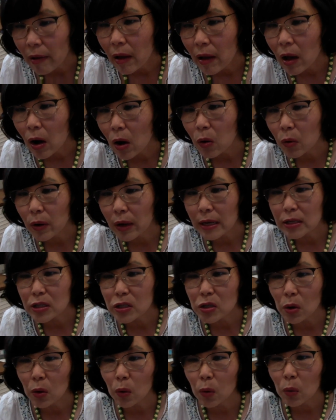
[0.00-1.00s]
Okay,
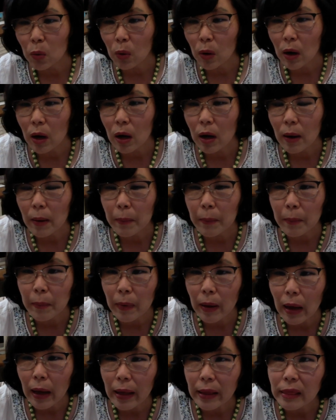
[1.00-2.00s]
so
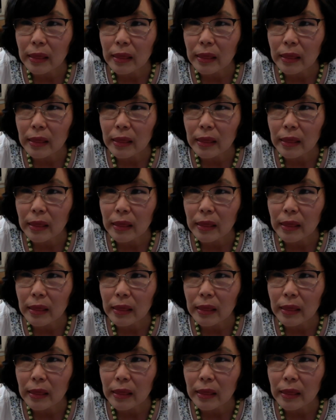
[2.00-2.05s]
I